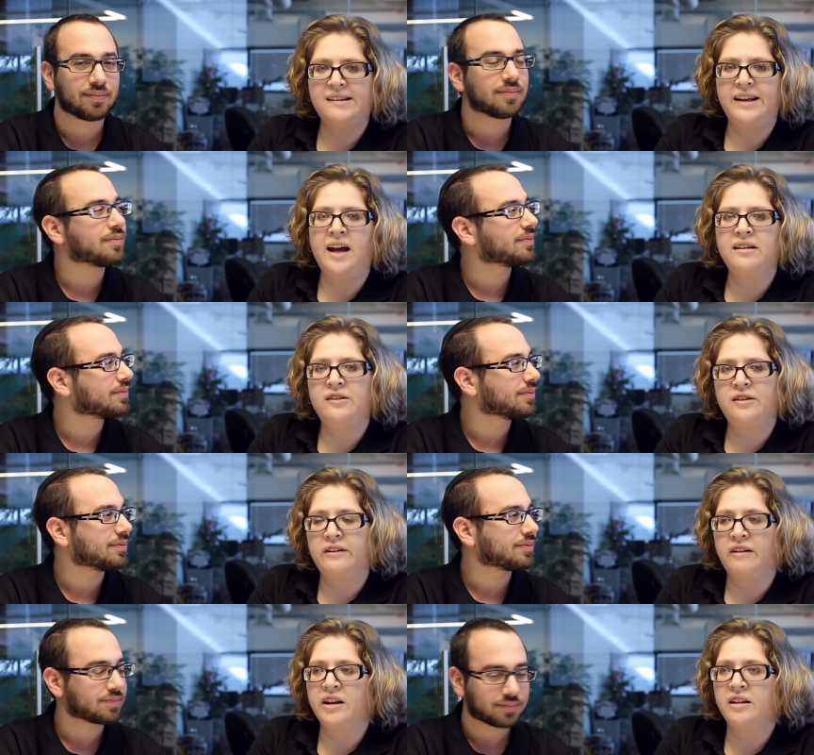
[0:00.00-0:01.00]
Speaker 1: a stance
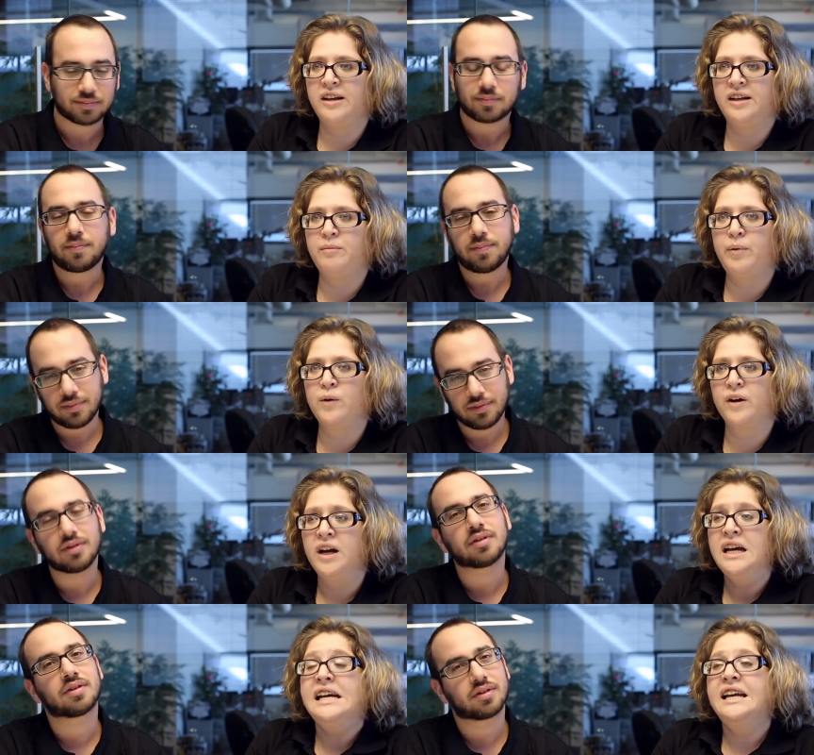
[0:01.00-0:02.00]
during regulated poker.
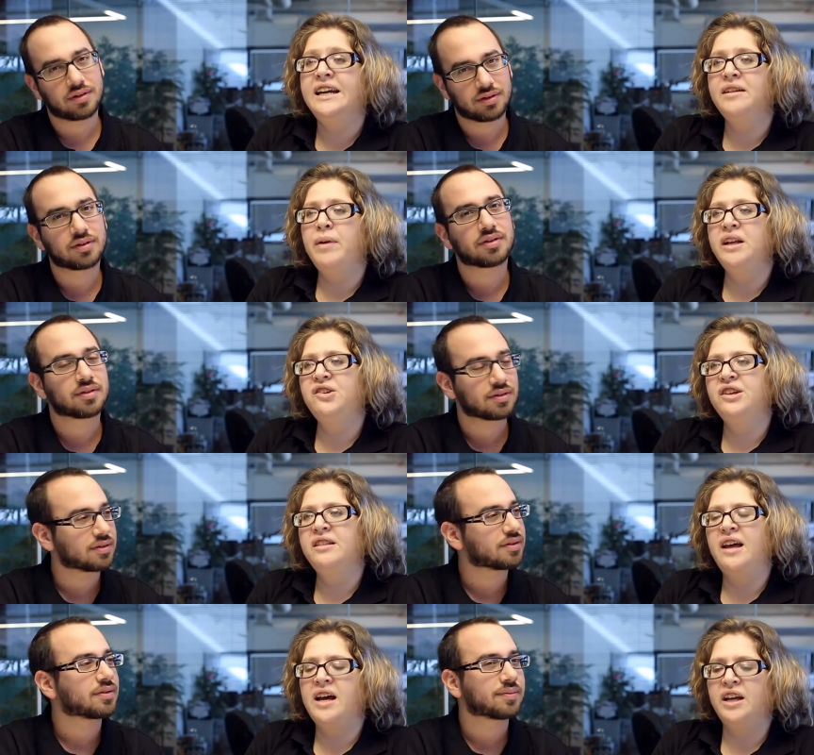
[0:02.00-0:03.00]
He had
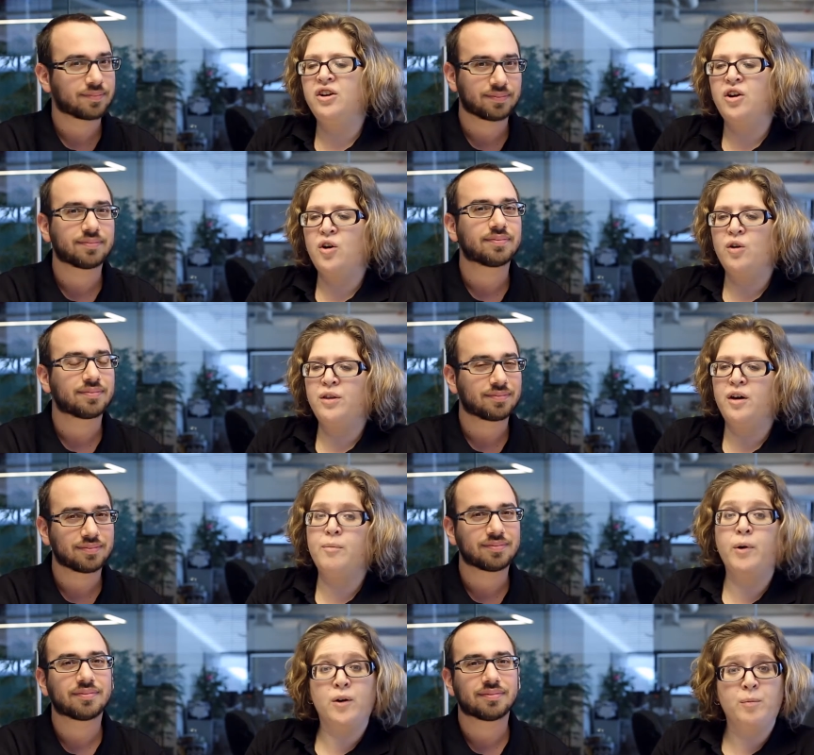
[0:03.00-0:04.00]
mentioned that, you know,
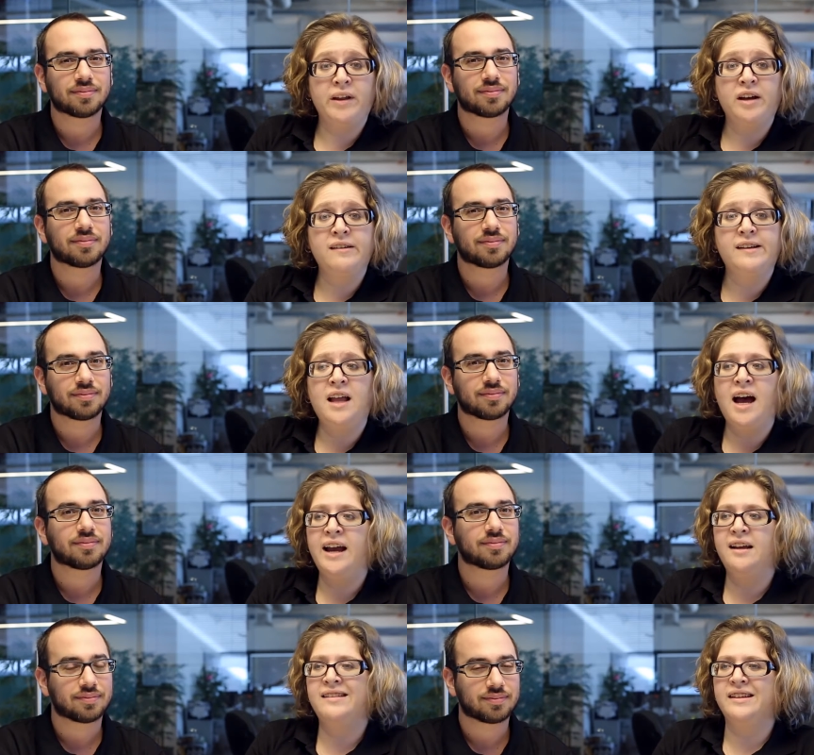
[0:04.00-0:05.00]
the Poker Players
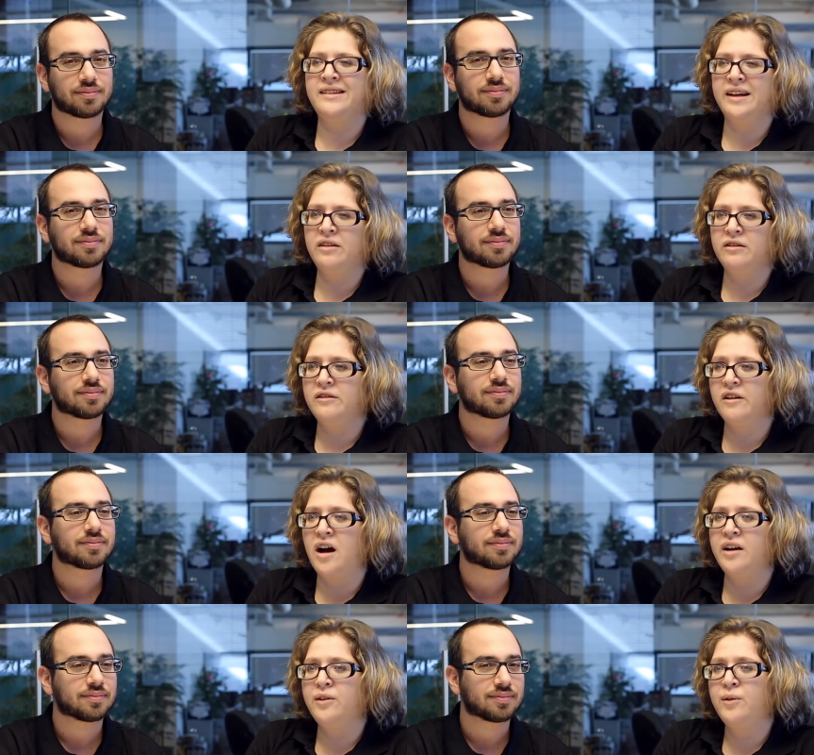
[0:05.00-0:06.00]
Alliance and Daniel
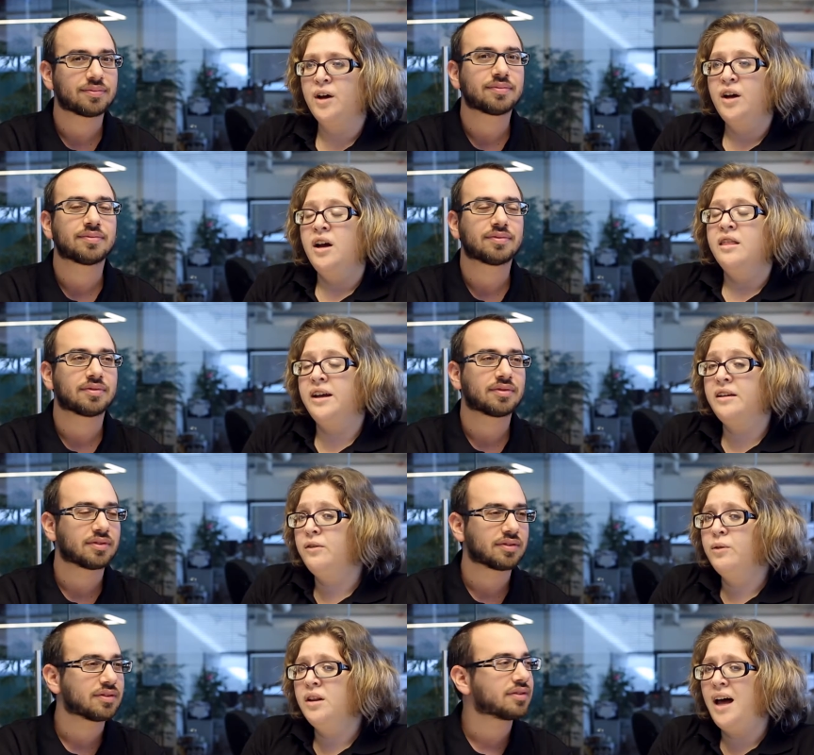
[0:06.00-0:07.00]
Negreanu, they
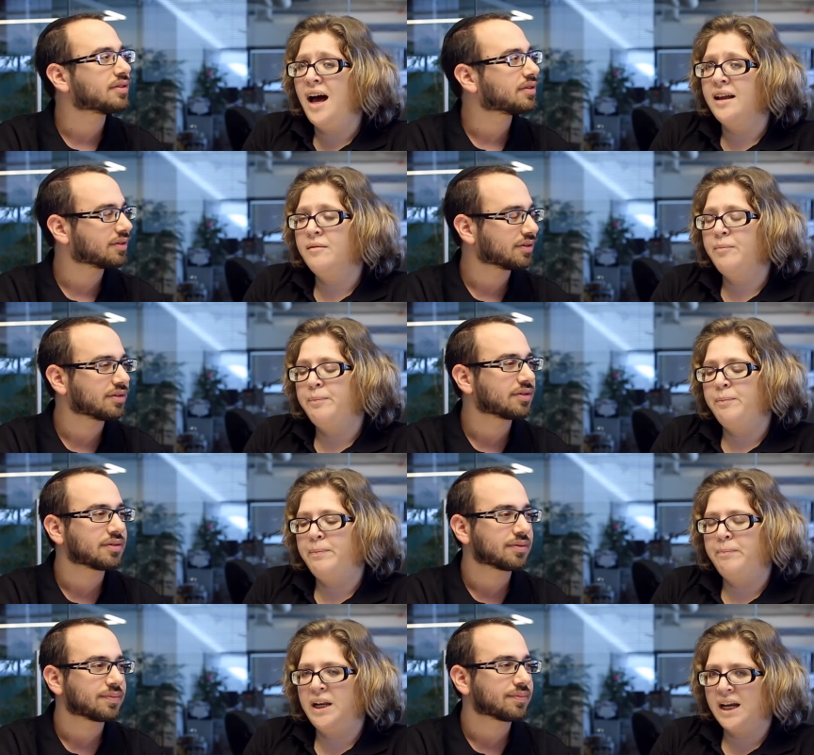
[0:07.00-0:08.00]
do a lot,
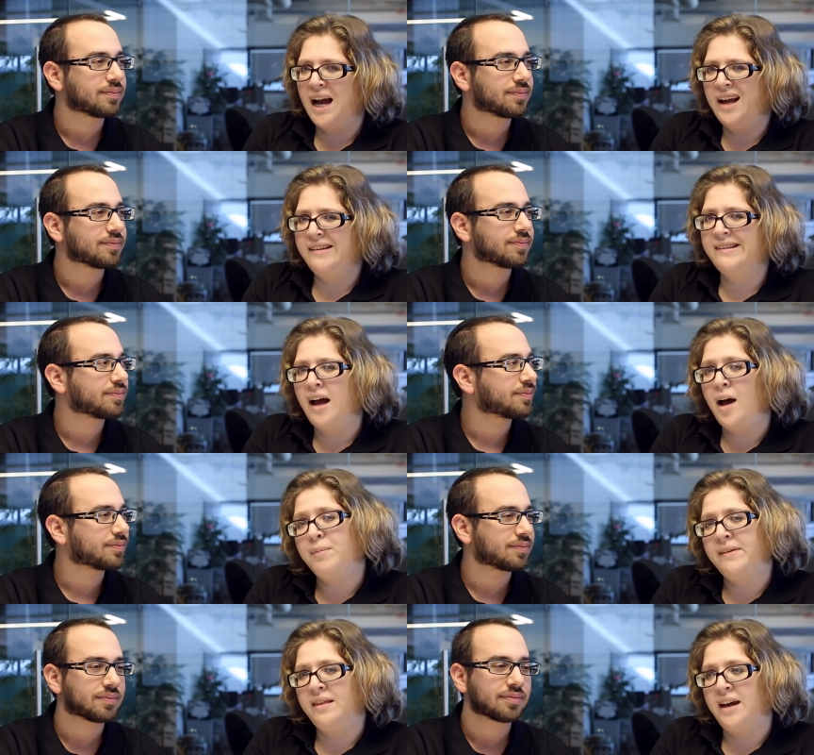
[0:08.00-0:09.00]
but it kind of
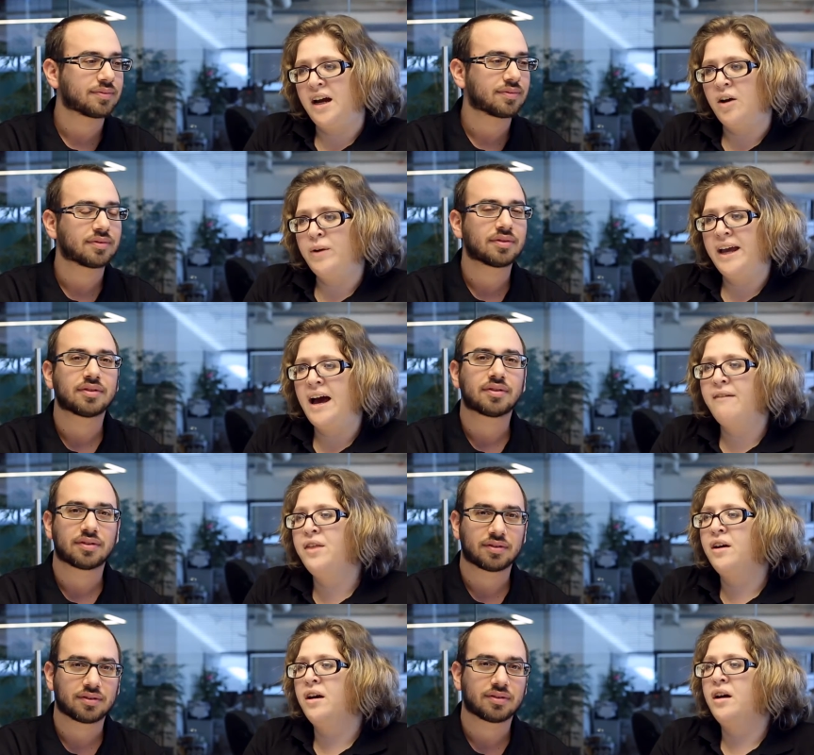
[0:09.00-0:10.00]
stops there. We have
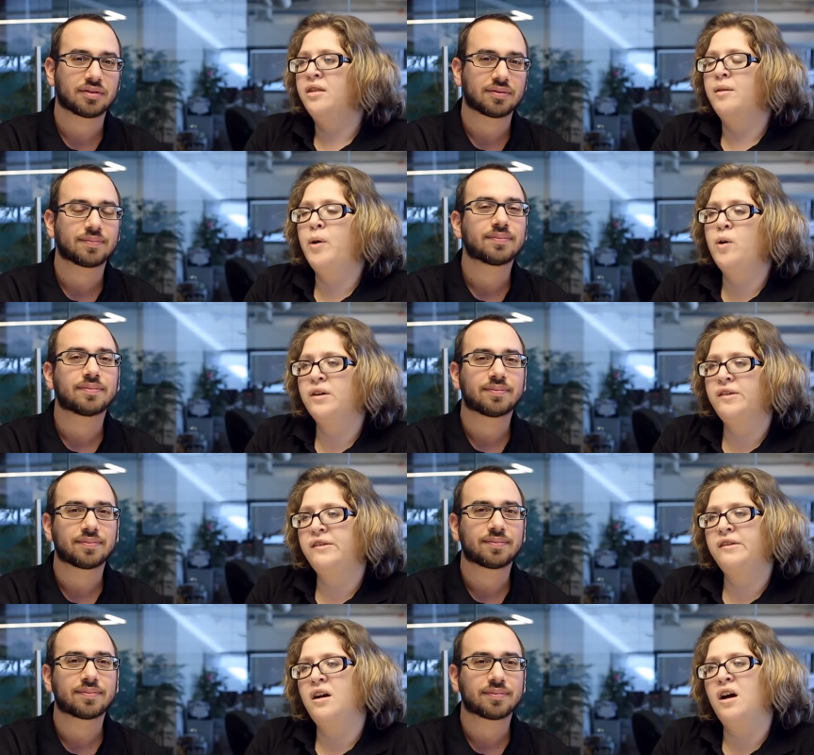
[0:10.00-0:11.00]
the
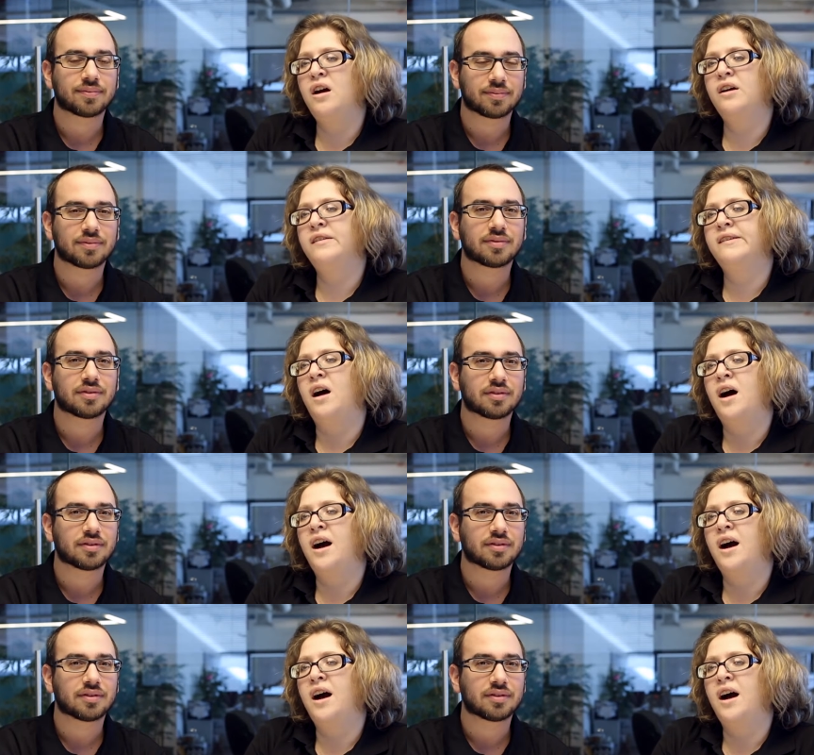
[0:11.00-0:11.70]
PokerStars